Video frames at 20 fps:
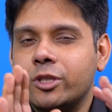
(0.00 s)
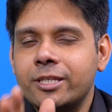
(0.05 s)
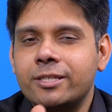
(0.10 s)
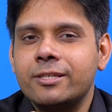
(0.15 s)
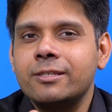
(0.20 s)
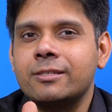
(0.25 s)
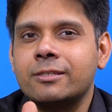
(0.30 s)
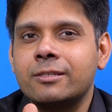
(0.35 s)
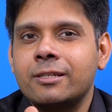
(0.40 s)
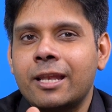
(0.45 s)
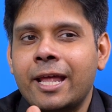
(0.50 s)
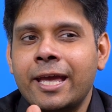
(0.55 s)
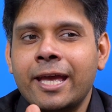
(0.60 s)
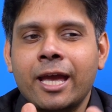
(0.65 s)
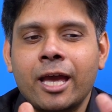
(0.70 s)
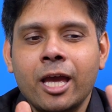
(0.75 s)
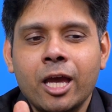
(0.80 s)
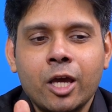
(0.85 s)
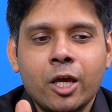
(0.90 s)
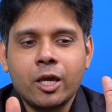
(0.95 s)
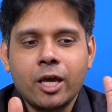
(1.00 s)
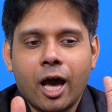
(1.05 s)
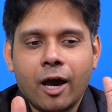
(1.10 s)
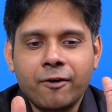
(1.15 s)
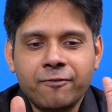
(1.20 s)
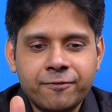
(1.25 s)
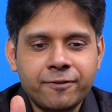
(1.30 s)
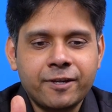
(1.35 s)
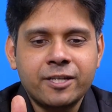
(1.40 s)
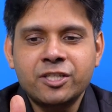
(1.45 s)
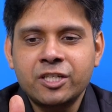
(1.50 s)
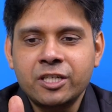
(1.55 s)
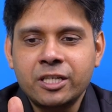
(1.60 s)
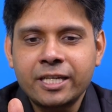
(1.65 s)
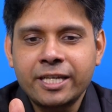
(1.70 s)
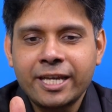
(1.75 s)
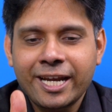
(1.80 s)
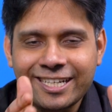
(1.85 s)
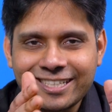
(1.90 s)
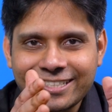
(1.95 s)
this is like a
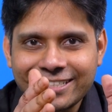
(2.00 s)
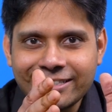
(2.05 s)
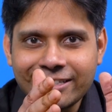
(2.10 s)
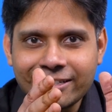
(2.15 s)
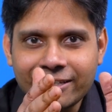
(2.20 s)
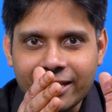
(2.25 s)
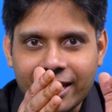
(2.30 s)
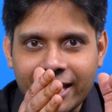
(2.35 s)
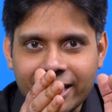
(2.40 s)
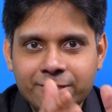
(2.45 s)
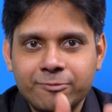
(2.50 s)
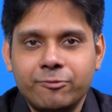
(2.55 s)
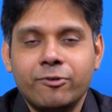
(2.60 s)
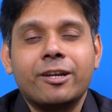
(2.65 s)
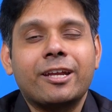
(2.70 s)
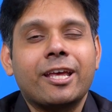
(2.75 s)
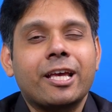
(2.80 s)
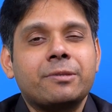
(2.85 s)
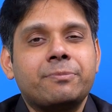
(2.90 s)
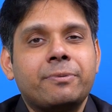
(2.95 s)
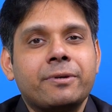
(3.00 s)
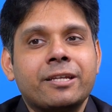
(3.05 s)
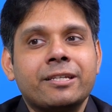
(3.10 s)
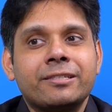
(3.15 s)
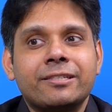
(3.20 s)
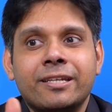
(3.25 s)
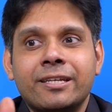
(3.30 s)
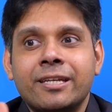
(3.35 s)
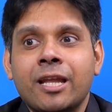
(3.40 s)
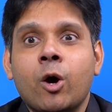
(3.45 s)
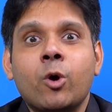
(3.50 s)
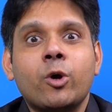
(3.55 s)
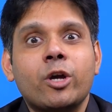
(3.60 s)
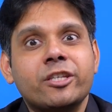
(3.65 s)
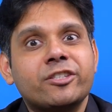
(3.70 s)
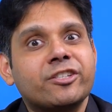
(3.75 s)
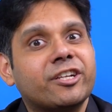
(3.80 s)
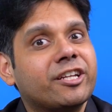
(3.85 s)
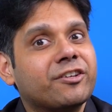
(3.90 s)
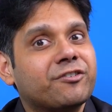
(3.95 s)
fresher gets the work experience and now
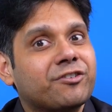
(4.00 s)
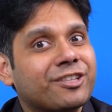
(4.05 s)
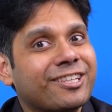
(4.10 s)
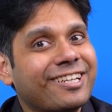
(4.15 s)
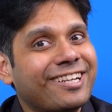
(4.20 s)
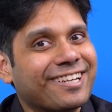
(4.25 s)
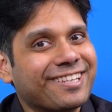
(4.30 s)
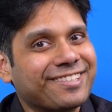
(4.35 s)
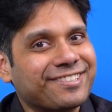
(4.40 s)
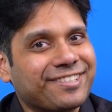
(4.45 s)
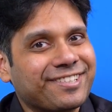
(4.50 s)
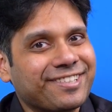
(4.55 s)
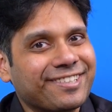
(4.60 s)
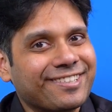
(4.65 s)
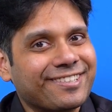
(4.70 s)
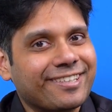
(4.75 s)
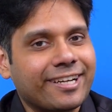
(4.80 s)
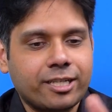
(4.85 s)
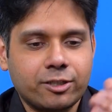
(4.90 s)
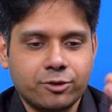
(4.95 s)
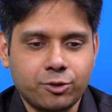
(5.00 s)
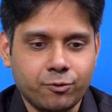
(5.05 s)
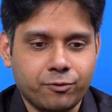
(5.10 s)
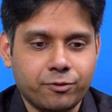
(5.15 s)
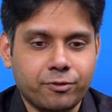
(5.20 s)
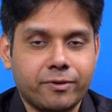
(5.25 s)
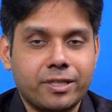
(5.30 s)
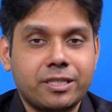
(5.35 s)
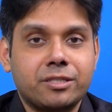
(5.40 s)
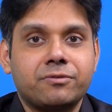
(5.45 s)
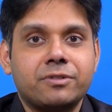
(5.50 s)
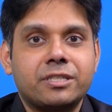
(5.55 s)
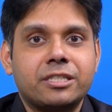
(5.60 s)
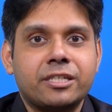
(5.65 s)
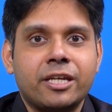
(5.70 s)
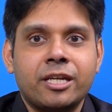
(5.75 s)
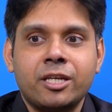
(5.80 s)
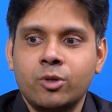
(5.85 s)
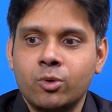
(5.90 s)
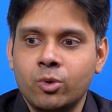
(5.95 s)
he is ready for the industry, right? So first we
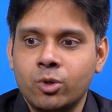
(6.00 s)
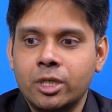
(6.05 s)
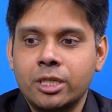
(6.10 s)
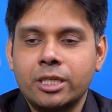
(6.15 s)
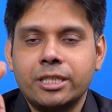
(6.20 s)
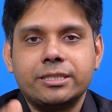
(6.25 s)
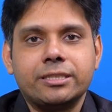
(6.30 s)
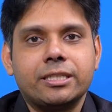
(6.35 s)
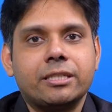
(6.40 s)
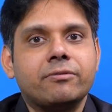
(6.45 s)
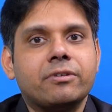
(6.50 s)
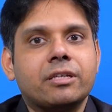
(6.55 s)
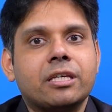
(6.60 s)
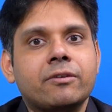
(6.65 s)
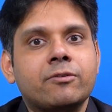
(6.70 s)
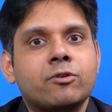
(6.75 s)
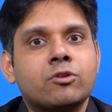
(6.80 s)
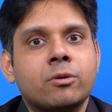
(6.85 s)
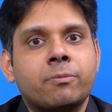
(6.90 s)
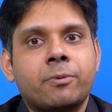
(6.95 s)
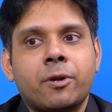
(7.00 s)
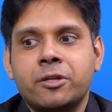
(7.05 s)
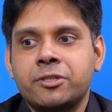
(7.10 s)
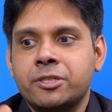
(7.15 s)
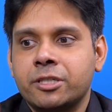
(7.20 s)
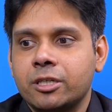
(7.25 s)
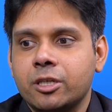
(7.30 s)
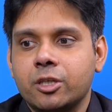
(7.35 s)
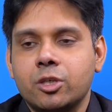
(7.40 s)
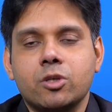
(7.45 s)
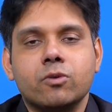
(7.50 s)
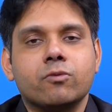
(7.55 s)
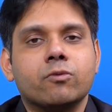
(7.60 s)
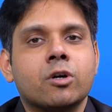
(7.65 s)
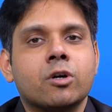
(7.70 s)
train you, then we give you the project, you